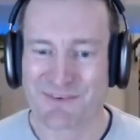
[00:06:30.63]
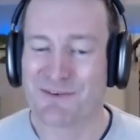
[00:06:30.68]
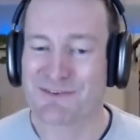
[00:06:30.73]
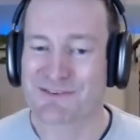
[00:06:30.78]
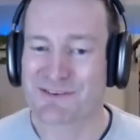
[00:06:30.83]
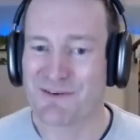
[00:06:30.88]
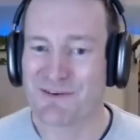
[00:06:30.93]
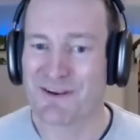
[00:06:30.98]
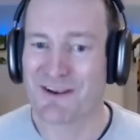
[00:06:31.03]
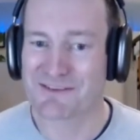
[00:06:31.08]

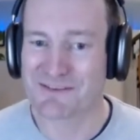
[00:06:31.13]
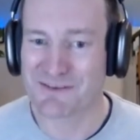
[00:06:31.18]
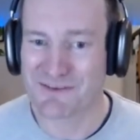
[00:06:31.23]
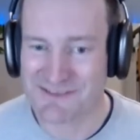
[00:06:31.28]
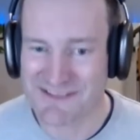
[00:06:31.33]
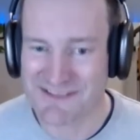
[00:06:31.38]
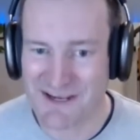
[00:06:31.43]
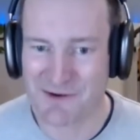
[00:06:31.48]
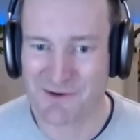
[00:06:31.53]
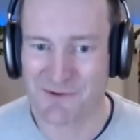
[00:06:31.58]
So
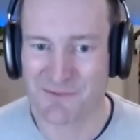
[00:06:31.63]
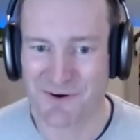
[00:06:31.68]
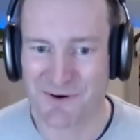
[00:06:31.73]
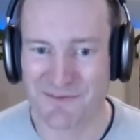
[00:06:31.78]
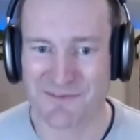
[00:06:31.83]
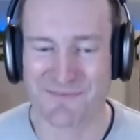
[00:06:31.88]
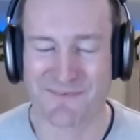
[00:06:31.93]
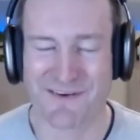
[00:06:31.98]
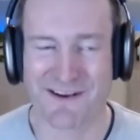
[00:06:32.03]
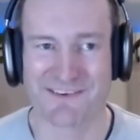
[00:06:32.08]
you say you're
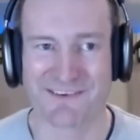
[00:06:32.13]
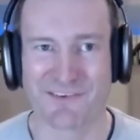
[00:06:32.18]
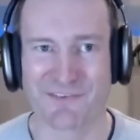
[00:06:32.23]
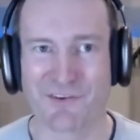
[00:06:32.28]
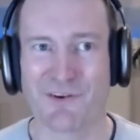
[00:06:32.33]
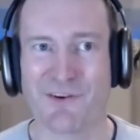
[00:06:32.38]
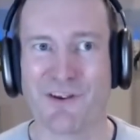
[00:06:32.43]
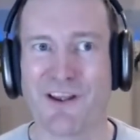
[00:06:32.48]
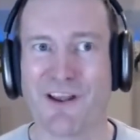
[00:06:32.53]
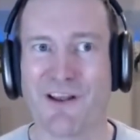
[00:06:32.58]
one of the
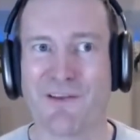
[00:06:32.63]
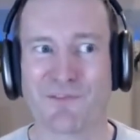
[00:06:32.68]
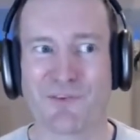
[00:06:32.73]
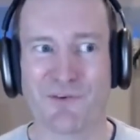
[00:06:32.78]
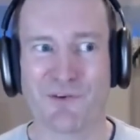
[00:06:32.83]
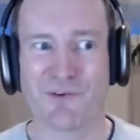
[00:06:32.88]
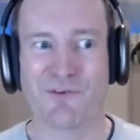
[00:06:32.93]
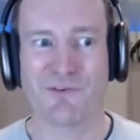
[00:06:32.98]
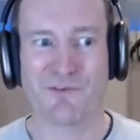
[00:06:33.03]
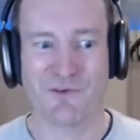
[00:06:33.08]
founders. So
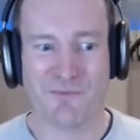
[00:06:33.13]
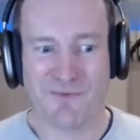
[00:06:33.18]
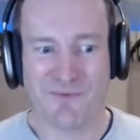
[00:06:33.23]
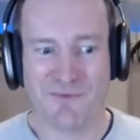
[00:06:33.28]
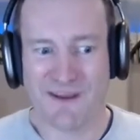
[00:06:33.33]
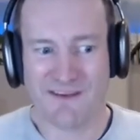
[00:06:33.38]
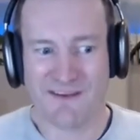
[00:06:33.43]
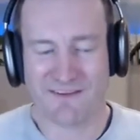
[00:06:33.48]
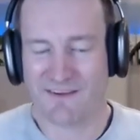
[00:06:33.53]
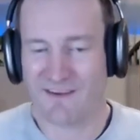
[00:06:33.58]

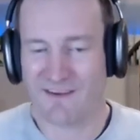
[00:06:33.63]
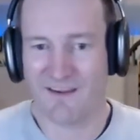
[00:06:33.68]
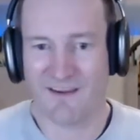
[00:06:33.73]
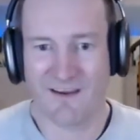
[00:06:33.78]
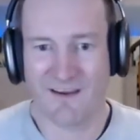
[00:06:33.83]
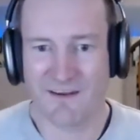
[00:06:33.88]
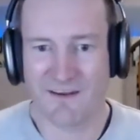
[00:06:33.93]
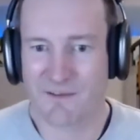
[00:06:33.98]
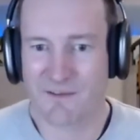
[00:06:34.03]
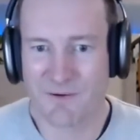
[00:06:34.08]
you meet
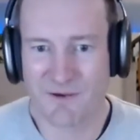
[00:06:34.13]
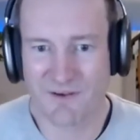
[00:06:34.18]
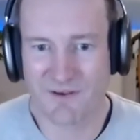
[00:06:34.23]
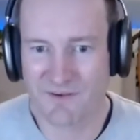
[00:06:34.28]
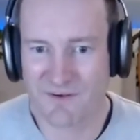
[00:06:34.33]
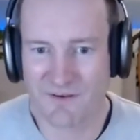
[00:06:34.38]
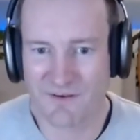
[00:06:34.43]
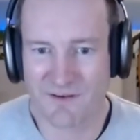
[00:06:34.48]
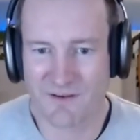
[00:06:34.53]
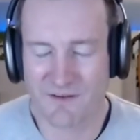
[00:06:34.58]
another
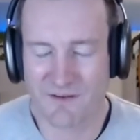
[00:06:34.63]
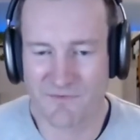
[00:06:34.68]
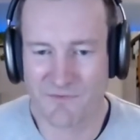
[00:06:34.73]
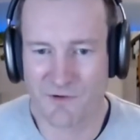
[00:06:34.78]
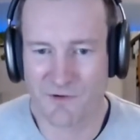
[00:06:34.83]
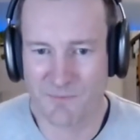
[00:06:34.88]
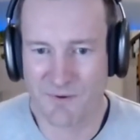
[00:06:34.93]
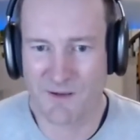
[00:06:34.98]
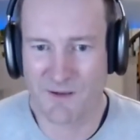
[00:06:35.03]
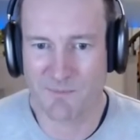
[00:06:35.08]
person,
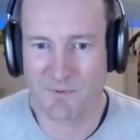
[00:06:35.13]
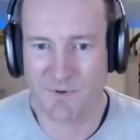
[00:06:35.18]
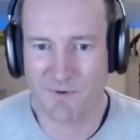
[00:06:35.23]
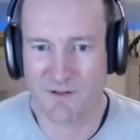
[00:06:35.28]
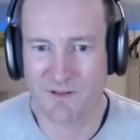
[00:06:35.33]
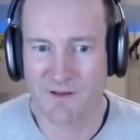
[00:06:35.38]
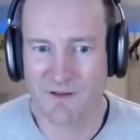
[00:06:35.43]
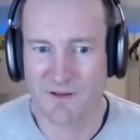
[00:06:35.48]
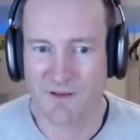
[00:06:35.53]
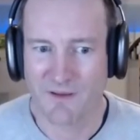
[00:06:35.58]
another few
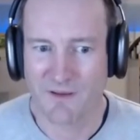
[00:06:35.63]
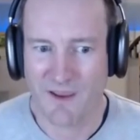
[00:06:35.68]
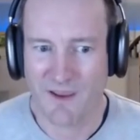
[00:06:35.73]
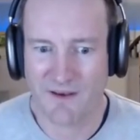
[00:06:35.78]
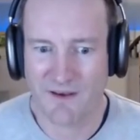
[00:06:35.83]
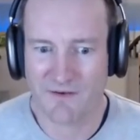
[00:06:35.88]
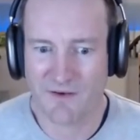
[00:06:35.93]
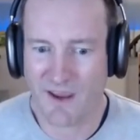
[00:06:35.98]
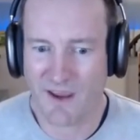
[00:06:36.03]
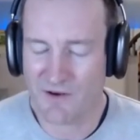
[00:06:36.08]
people,
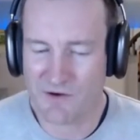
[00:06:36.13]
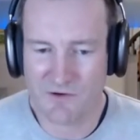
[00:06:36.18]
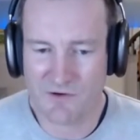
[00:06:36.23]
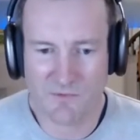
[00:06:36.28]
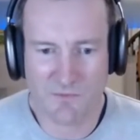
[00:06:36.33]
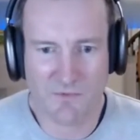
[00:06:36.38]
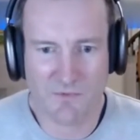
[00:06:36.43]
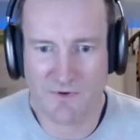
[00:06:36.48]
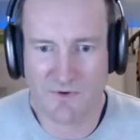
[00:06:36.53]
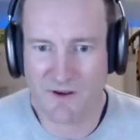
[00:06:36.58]

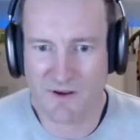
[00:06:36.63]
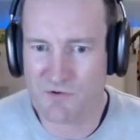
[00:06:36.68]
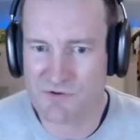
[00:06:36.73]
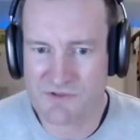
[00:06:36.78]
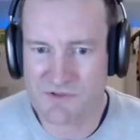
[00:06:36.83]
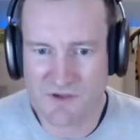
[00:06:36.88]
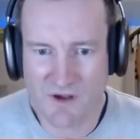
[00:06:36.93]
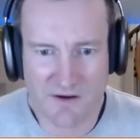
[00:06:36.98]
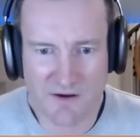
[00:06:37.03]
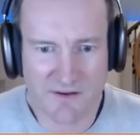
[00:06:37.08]
and
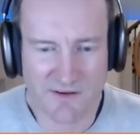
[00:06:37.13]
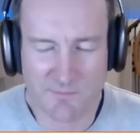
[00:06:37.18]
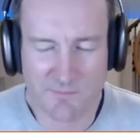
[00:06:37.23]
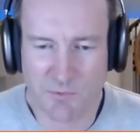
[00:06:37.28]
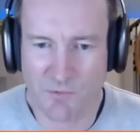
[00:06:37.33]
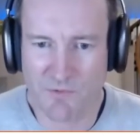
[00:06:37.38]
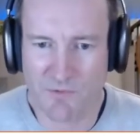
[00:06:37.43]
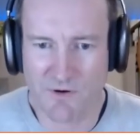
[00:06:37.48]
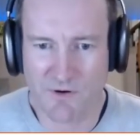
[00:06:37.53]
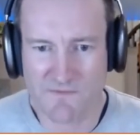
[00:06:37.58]
you
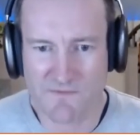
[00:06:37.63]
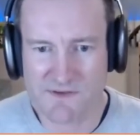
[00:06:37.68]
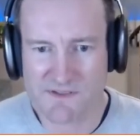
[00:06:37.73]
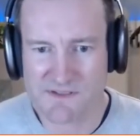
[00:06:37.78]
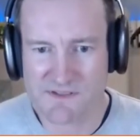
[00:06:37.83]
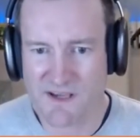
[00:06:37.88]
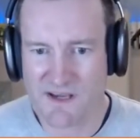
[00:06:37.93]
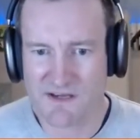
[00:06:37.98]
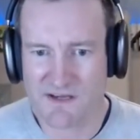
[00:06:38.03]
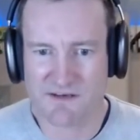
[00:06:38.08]
start exploring
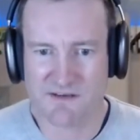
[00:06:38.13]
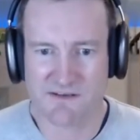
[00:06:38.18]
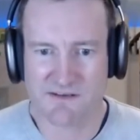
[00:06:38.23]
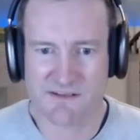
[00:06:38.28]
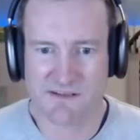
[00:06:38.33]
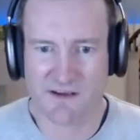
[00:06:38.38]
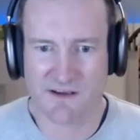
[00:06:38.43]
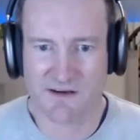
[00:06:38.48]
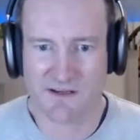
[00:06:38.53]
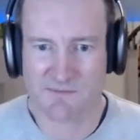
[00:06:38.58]

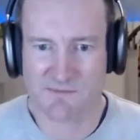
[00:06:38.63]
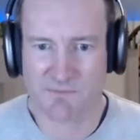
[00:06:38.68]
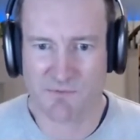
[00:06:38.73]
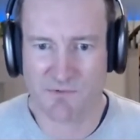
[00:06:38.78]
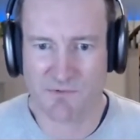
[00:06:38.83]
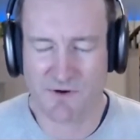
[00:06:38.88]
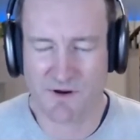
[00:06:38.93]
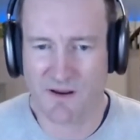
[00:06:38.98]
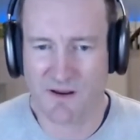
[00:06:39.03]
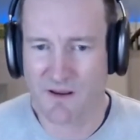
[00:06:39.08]
conversations, start
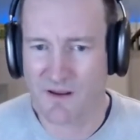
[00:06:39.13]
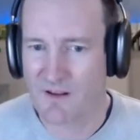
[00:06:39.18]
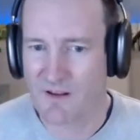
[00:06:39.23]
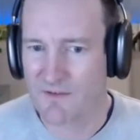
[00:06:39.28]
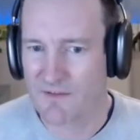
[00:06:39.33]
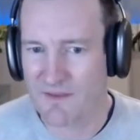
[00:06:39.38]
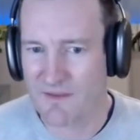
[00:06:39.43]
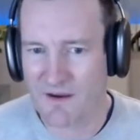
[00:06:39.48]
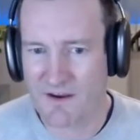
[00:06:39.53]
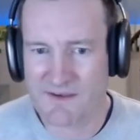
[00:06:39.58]
exploring
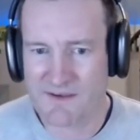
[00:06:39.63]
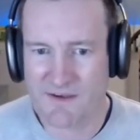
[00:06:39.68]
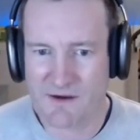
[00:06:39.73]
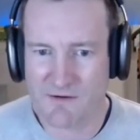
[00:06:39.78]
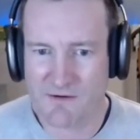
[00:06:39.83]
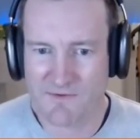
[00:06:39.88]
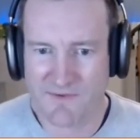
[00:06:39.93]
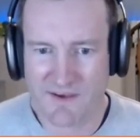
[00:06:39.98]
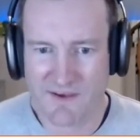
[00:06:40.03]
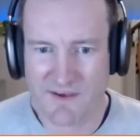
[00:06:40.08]
the
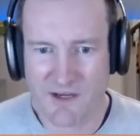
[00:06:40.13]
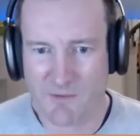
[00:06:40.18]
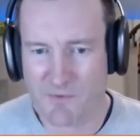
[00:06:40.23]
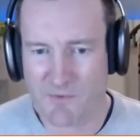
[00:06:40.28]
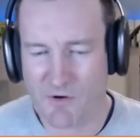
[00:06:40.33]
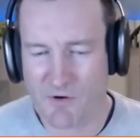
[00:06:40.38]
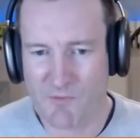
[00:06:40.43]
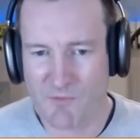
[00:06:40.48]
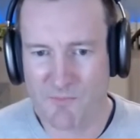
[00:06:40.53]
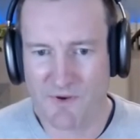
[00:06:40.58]
idea of
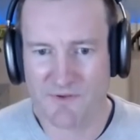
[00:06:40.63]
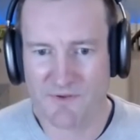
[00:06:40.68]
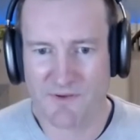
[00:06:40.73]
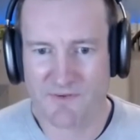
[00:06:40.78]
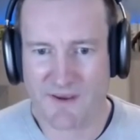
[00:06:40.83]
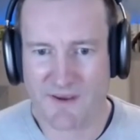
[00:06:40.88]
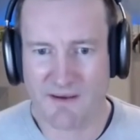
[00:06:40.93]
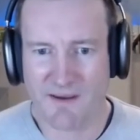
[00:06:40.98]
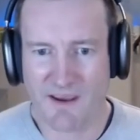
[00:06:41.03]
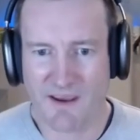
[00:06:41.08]
setting up your own
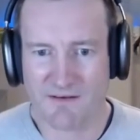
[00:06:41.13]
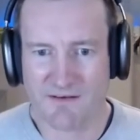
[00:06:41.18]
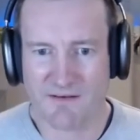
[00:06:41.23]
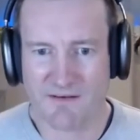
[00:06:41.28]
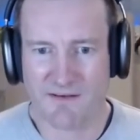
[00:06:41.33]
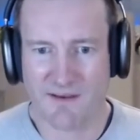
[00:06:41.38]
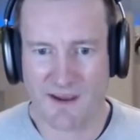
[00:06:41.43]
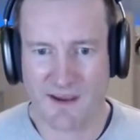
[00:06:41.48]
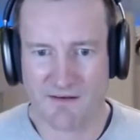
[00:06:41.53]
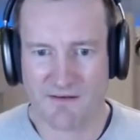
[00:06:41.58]
business.
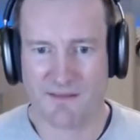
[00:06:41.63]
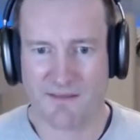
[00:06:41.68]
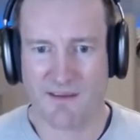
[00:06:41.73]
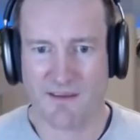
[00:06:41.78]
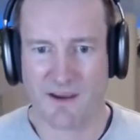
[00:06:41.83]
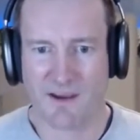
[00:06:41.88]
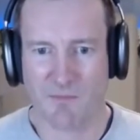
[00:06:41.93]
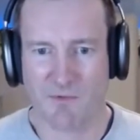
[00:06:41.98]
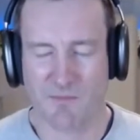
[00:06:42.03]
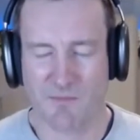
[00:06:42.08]
How did
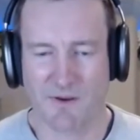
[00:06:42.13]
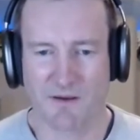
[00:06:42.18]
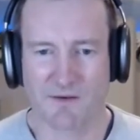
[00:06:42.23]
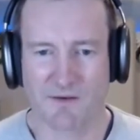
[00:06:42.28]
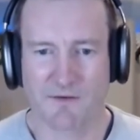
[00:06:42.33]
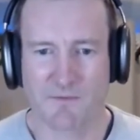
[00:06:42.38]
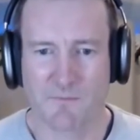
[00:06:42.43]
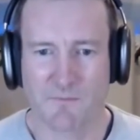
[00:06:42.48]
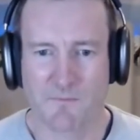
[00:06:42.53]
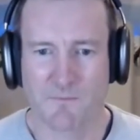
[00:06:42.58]
that come
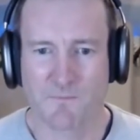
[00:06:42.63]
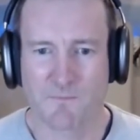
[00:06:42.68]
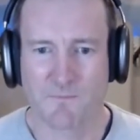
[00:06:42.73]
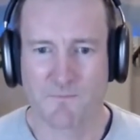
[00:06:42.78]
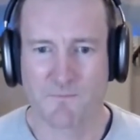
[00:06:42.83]
about?